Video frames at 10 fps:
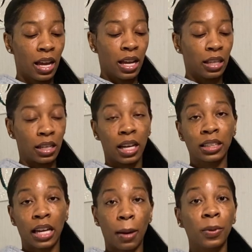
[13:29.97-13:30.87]
The next
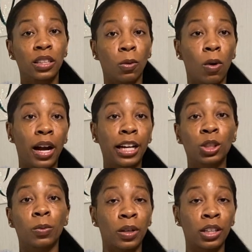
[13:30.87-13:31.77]
app is the watch,
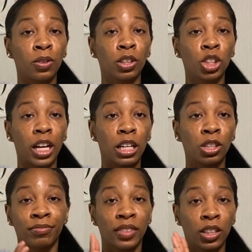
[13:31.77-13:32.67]
where you can change
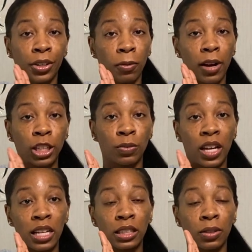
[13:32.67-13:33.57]
your watch
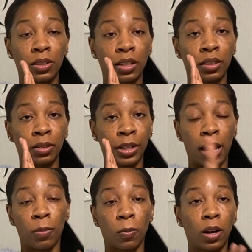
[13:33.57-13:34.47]
face on your
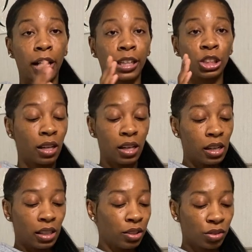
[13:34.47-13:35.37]
Apple Watch.
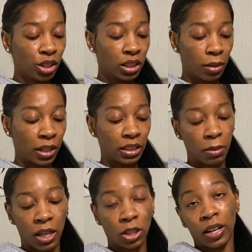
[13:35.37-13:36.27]
You can just
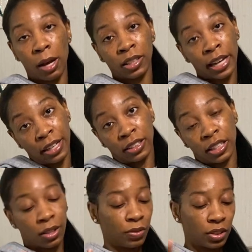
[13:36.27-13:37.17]
customize all kind of
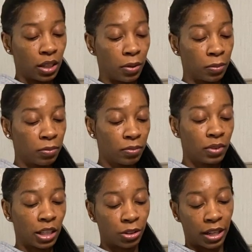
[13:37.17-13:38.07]
stuff, so
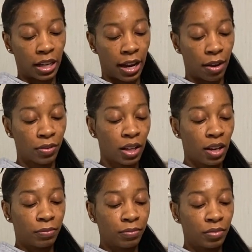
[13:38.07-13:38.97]
that's great to have.
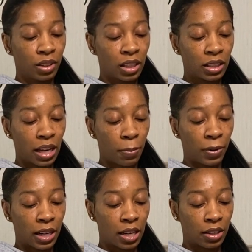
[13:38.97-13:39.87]
This app
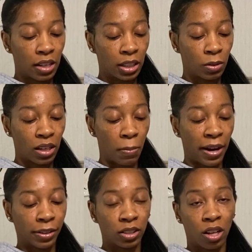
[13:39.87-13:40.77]
right here, the next one at
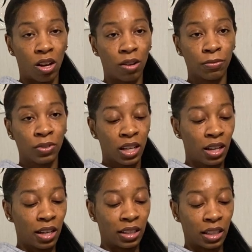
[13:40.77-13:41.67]
Microsoft,
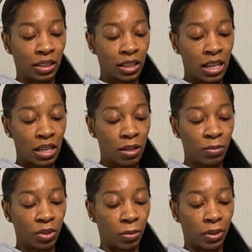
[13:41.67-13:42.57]
I think it's
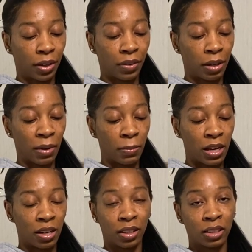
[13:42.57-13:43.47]
Teams or whatever it may be.
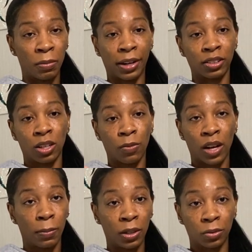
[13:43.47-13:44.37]
It's a Microsoft
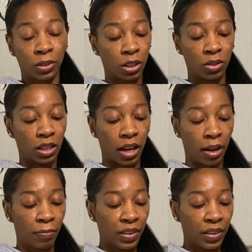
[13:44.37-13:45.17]
app. I don't really use that.